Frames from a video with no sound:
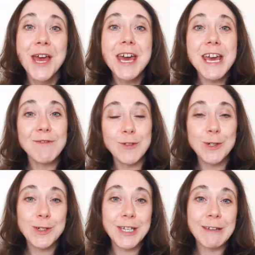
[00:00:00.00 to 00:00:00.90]
if you're
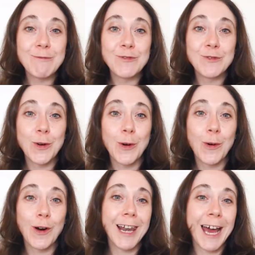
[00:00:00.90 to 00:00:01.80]
looking
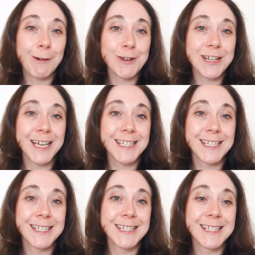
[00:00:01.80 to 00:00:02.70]
for language
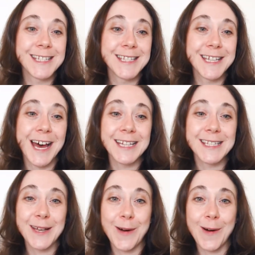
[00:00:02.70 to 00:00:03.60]
lessons
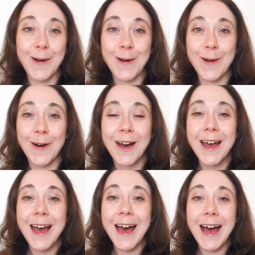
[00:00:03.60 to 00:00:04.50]
that are
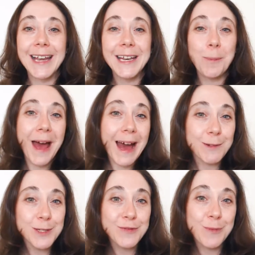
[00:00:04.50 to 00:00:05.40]
a little bit
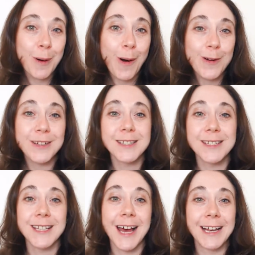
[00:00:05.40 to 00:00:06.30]
out of the box
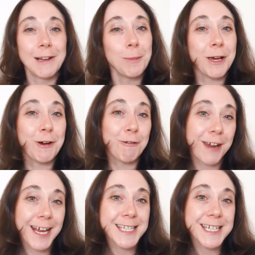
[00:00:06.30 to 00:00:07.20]
and a little bit
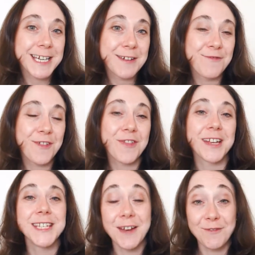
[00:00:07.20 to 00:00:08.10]
creative, then
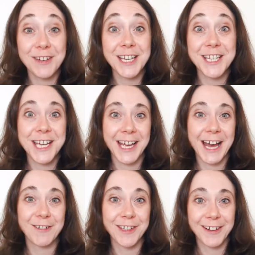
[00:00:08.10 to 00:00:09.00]
definitely check
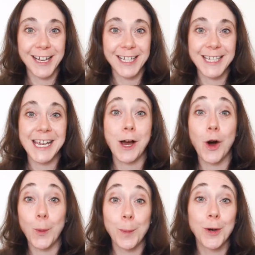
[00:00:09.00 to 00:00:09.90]
out Yolande.
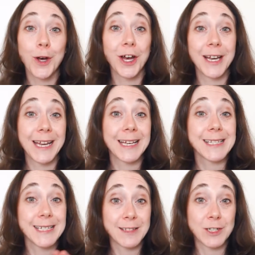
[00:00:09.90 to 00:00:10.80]
I'll put her links
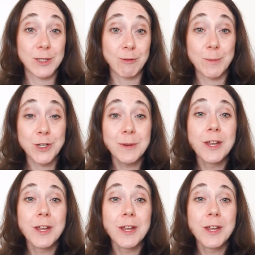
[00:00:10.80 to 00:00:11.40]
in the description.